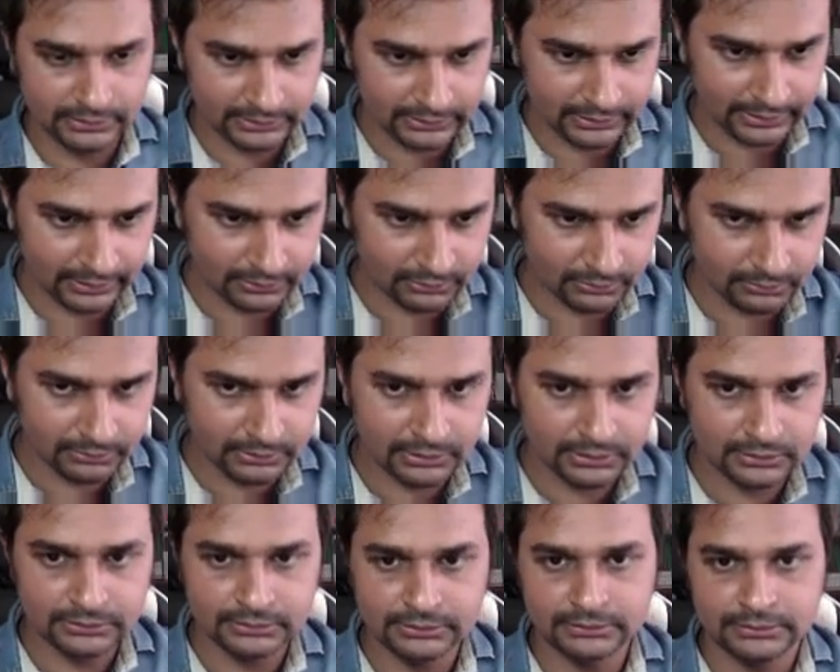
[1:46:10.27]
in the next 2
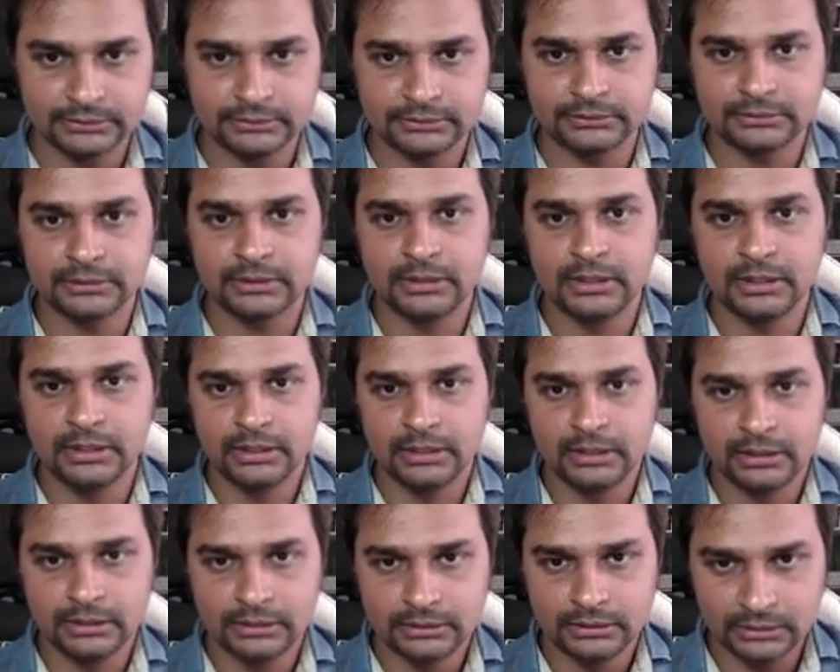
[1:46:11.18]
years. This is
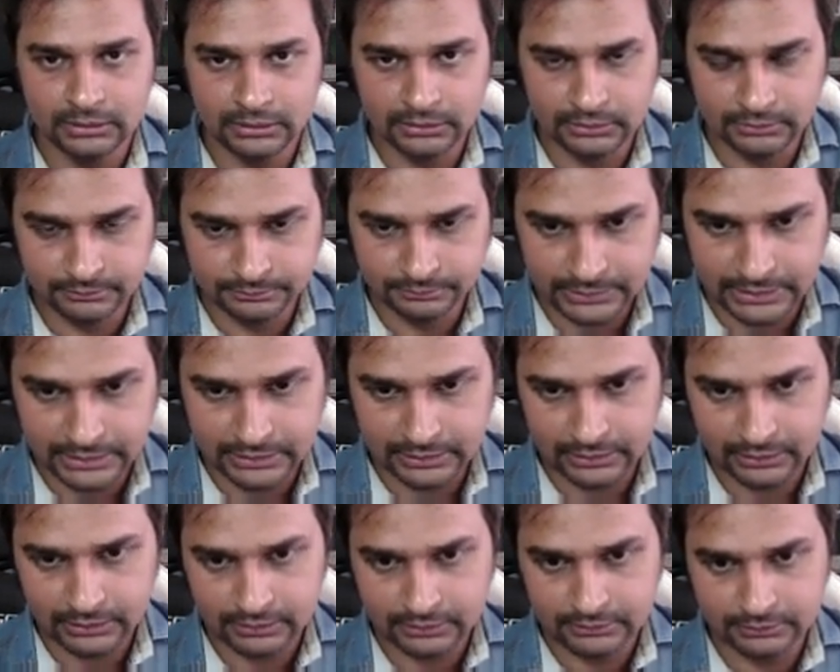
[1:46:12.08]

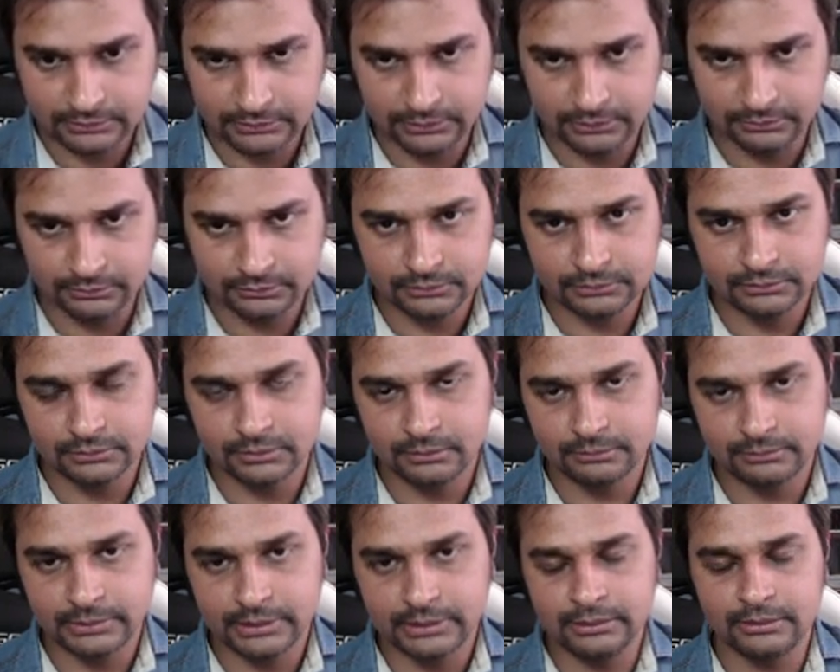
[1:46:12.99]
media news,
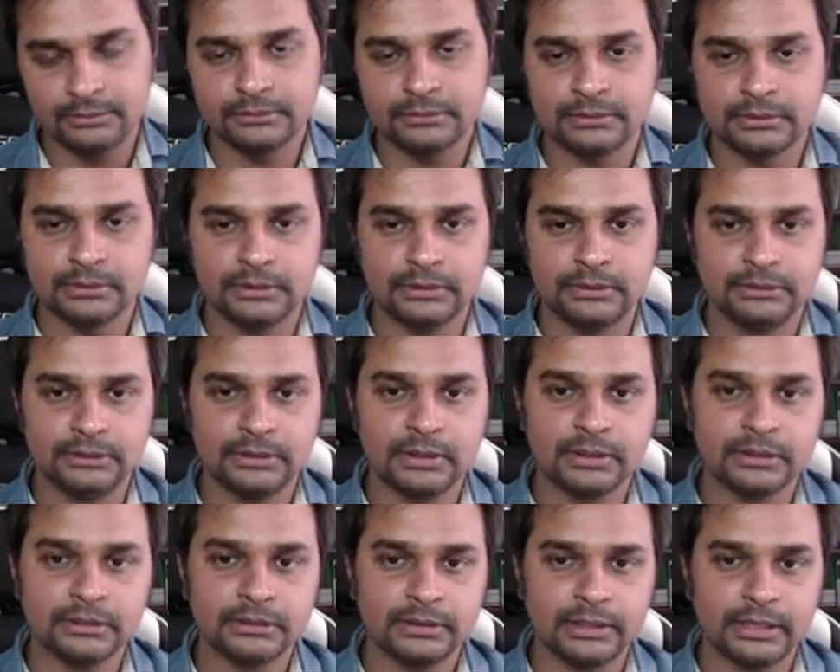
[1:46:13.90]
not my news.
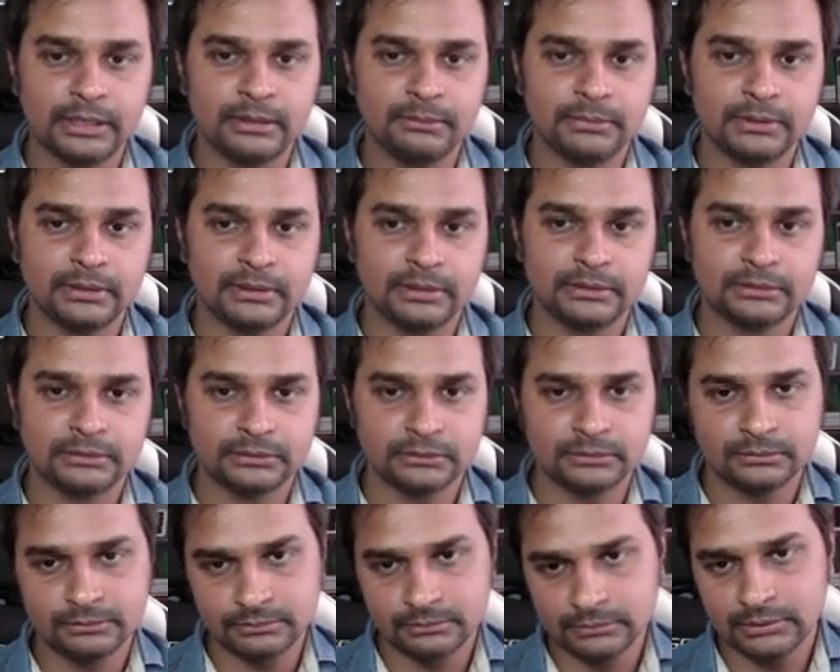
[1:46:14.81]
Young immigrants,
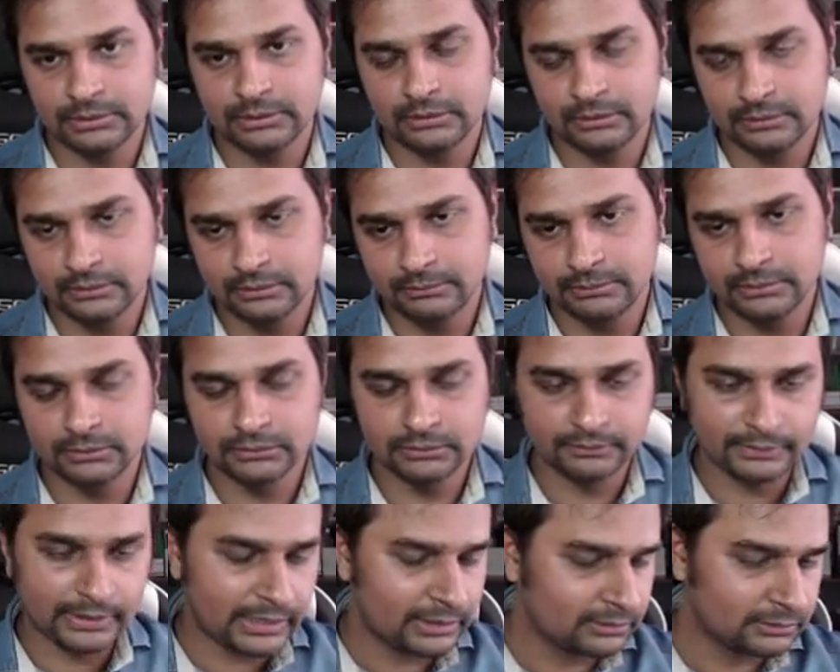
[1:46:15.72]
so because
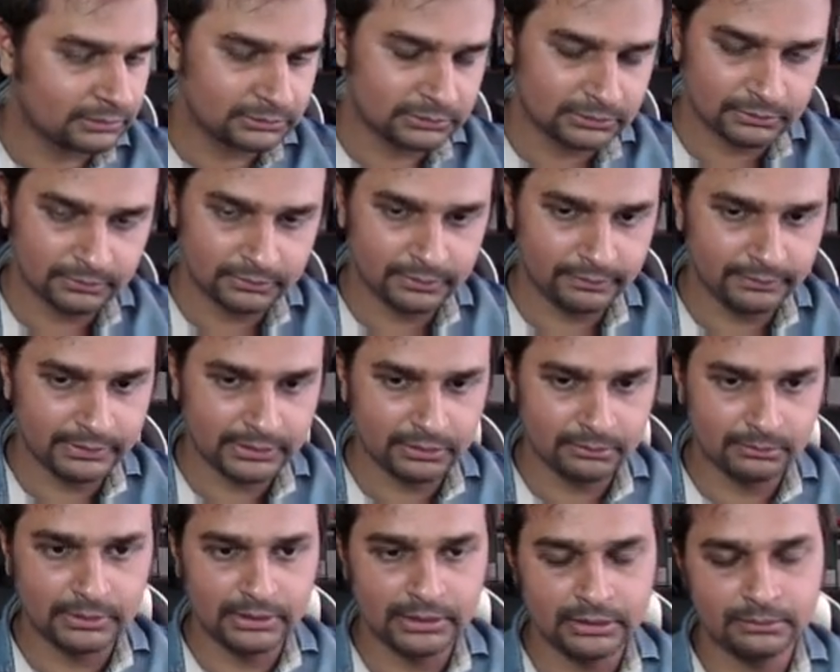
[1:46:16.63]
of high cost of living
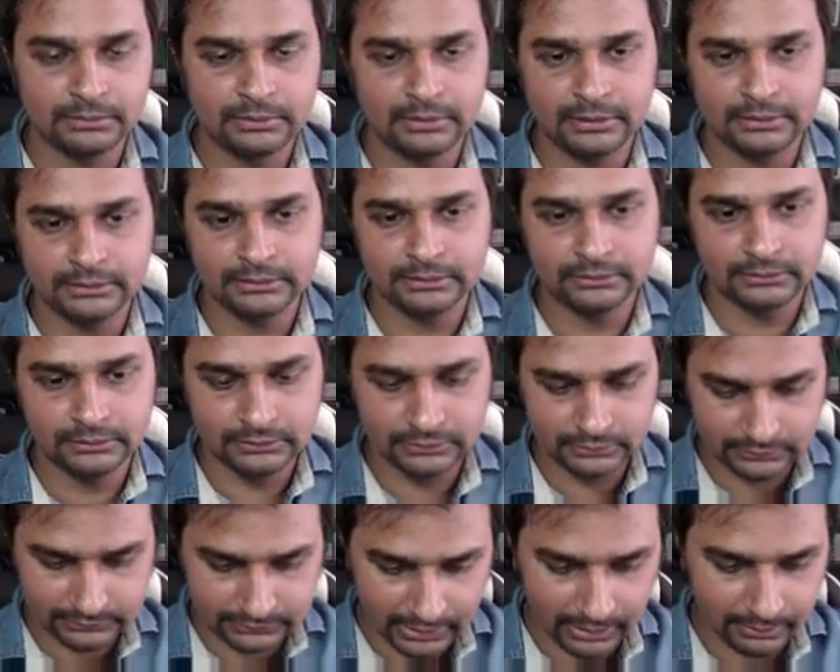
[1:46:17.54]
and multiple reasons,
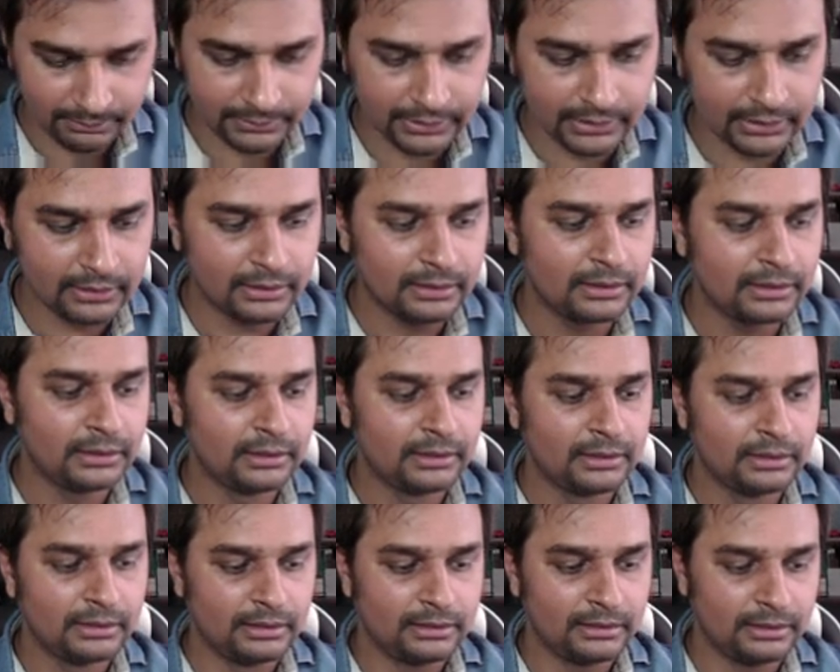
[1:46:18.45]
this is happening.
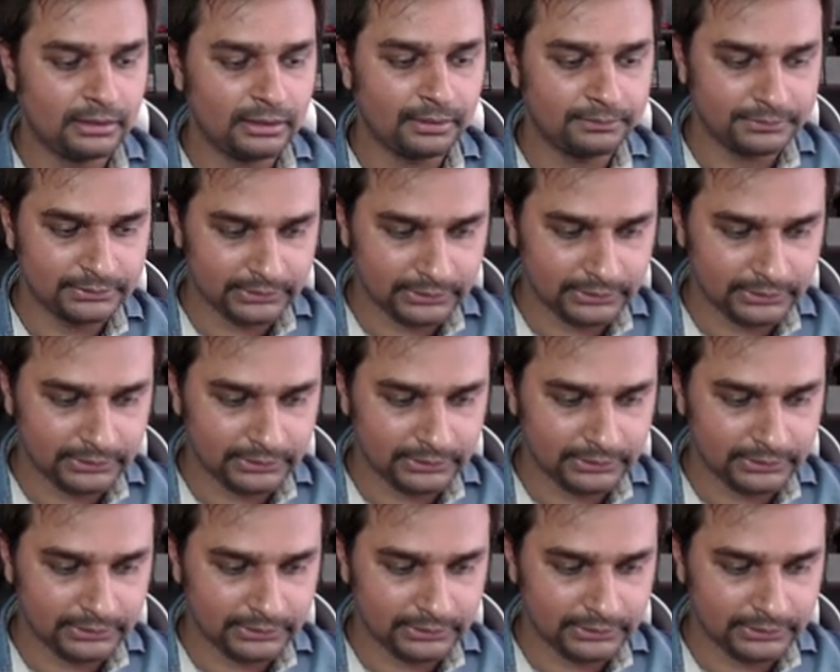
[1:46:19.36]
I've